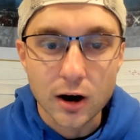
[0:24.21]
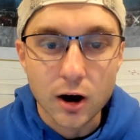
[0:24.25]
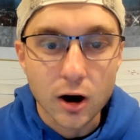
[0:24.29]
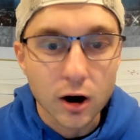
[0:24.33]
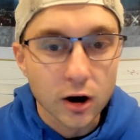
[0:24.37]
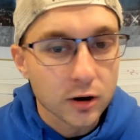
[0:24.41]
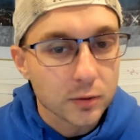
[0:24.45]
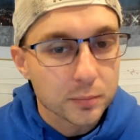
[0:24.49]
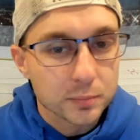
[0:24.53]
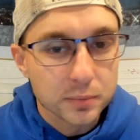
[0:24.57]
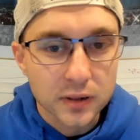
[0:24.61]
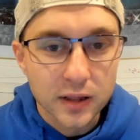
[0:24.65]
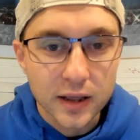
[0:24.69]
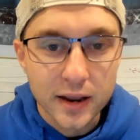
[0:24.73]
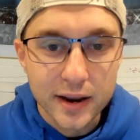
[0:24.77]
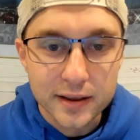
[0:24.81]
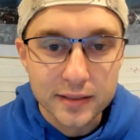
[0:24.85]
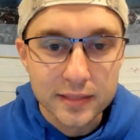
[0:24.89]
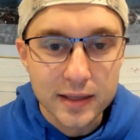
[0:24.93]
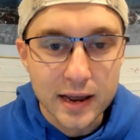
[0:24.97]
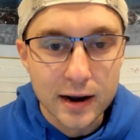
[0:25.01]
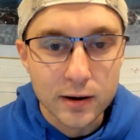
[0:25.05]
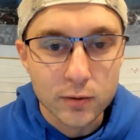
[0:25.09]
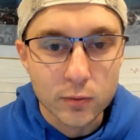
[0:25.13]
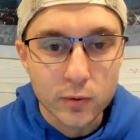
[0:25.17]
aren't
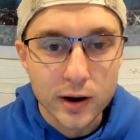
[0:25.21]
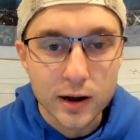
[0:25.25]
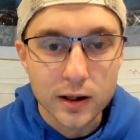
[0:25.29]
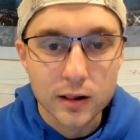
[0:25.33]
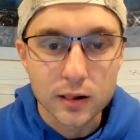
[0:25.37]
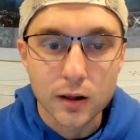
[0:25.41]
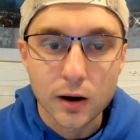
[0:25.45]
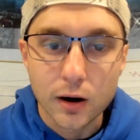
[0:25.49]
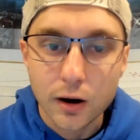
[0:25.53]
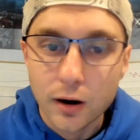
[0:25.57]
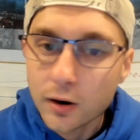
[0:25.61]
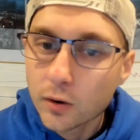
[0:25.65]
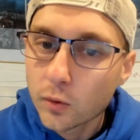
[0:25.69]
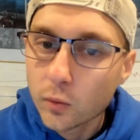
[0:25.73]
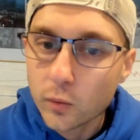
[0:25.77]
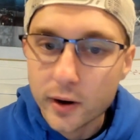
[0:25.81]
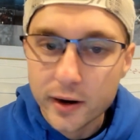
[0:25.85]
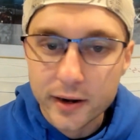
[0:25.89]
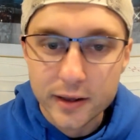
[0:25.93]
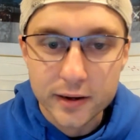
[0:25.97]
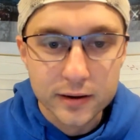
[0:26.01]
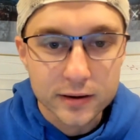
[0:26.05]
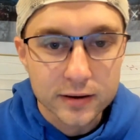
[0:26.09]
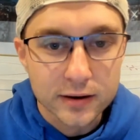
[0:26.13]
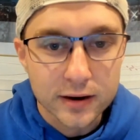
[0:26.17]
playing that well, aren't
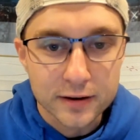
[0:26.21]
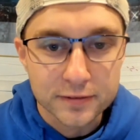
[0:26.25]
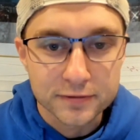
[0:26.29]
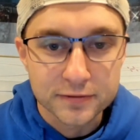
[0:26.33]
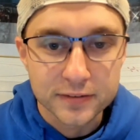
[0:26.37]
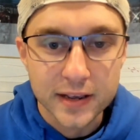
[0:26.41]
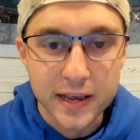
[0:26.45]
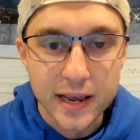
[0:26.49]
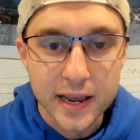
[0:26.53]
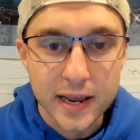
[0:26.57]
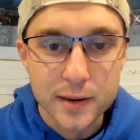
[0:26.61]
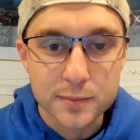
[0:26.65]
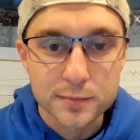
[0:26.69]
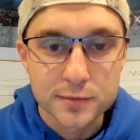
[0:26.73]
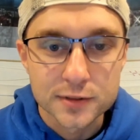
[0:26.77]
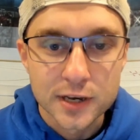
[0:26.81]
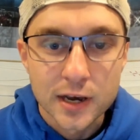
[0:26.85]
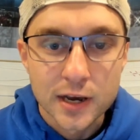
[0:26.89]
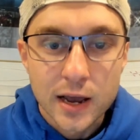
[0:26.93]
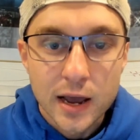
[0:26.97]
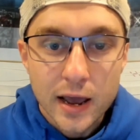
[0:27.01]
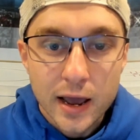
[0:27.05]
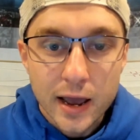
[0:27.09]
winning enough games,